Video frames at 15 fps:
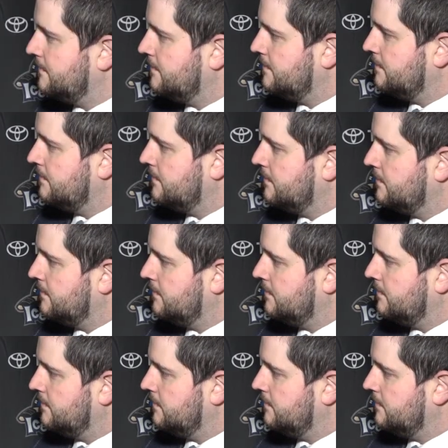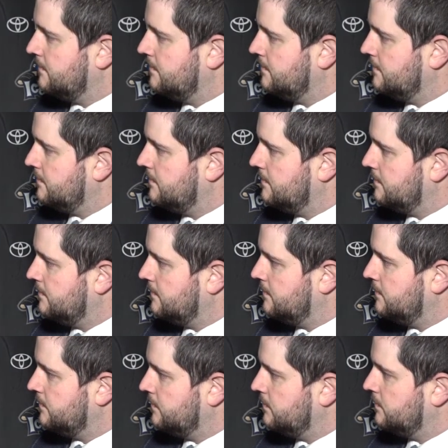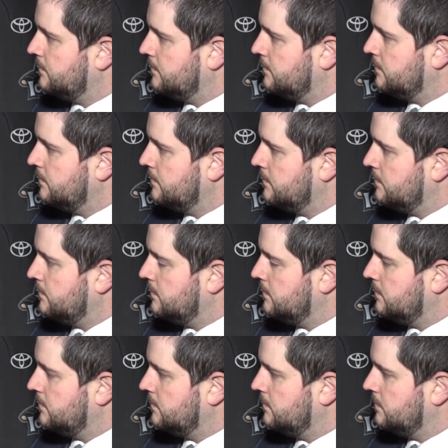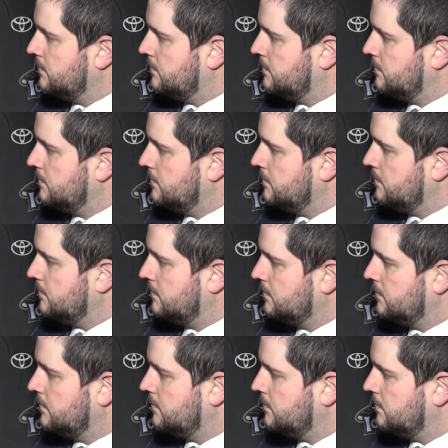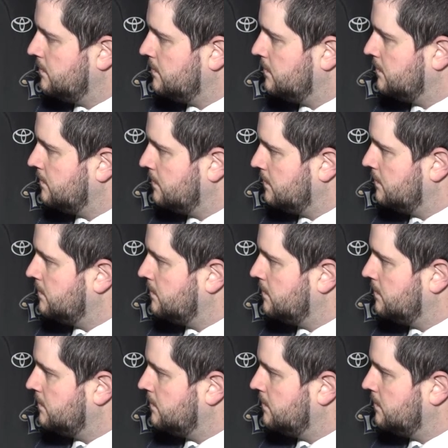This person isn't speaking.